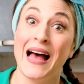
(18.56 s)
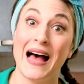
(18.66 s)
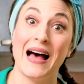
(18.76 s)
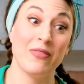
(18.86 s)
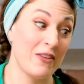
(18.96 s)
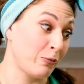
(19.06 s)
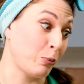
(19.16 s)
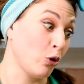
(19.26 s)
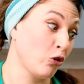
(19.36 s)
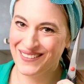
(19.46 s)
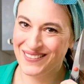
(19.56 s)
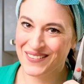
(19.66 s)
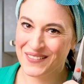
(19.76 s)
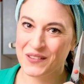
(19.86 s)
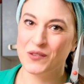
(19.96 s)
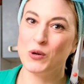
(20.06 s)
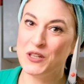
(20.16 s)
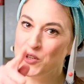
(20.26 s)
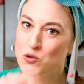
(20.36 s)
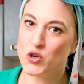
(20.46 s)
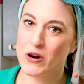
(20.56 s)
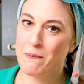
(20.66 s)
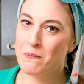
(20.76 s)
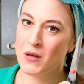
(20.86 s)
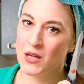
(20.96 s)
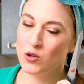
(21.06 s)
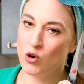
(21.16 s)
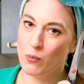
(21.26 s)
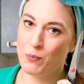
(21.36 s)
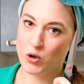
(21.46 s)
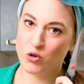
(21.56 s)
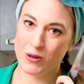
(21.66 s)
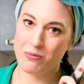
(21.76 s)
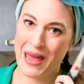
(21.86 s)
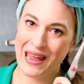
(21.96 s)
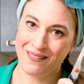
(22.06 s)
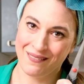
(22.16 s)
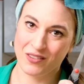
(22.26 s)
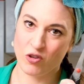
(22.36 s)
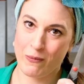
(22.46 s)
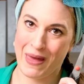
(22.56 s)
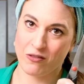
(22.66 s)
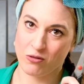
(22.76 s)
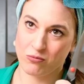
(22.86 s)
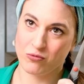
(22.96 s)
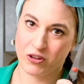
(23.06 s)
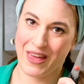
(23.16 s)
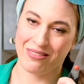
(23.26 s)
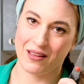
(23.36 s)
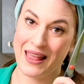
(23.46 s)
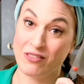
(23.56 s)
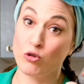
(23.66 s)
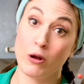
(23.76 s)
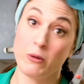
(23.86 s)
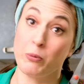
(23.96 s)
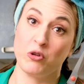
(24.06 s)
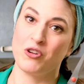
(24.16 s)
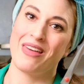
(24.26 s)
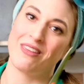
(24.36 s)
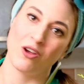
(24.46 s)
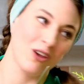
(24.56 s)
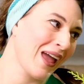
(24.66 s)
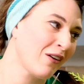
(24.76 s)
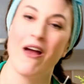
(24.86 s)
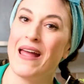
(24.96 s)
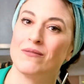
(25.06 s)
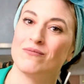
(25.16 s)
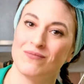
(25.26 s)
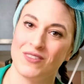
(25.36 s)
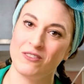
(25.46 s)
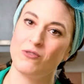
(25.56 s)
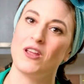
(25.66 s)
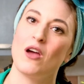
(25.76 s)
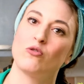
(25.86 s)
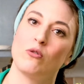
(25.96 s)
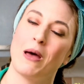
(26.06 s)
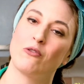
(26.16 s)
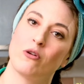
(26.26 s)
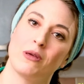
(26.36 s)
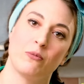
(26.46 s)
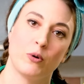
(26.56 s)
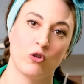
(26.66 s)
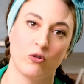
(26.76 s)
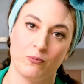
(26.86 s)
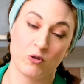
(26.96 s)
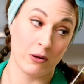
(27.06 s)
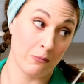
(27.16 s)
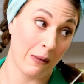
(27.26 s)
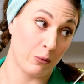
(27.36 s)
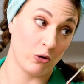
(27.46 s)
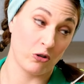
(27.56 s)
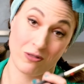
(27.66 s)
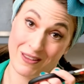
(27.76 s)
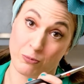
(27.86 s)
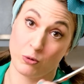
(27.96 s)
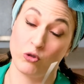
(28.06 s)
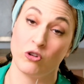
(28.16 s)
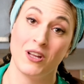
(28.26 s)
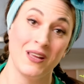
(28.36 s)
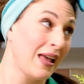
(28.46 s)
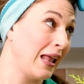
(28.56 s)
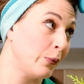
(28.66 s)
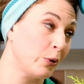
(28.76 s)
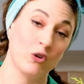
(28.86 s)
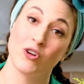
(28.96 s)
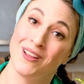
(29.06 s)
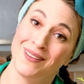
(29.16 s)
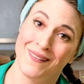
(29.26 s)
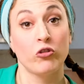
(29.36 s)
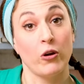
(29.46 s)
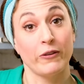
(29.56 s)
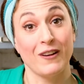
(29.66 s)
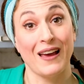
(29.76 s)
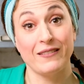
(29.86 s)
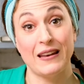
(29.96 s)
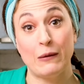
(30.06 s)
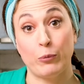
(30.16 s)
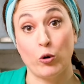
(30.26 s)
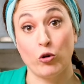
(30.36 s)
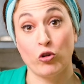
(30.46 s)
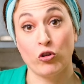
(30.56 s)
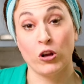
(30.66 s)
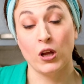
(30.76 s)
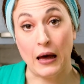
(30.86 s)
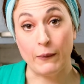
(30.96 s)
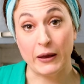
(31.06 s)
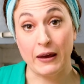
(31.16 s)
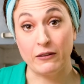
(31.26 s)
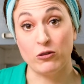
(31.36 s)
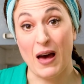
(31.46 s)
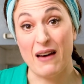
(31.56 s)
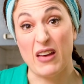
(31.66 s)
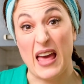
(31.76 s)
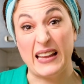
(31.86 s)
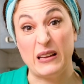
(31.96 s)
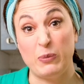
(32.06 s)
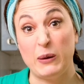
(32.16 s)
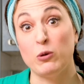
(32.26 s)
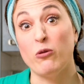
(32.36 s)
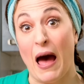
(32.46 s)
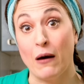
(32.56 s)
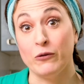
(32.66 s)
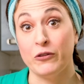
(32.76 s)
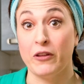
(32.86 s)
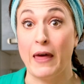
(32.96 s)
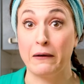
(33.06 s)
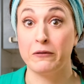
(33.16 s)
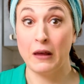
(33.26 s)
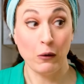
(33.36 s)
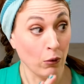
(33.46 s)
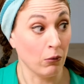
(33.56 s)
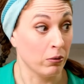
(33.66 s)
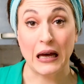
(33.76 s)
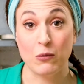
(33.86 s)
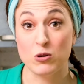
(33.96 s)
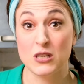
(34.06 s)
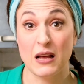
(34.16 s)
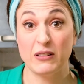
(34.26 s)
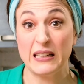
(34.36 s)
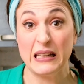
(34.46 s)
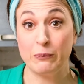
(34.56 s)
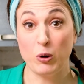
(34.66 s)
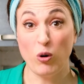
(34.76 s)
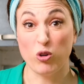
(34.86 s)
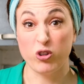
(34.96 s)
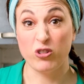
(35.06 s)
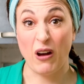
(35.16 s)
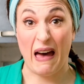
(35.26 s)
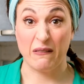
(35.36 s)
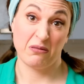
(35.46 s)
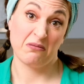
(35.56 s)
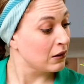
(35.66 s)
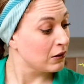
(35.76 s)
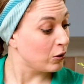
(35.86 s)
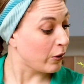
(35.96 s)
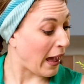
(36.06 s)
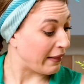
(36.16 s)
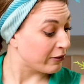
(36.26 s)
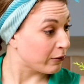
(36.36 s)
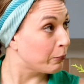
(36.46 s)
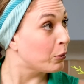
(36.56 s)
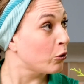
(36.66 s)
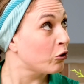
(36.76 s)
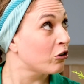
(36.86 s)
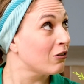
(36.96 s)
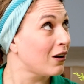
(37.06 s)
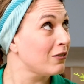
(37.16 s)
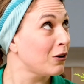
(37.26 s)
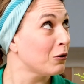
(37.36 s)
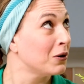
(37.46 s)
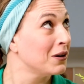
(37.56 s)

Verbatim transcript: Uh, this bush, will you trim your bush with me? Trim it together. Let's trim the bush together. Okay, great. This video is all about trimming the bush, trimming my bush, this bush, hello bush. So it's a nice neat bush um, in case you have any people round so they can say, oh, what a lovely neat bush you have. You're a handsome bush, aren't you?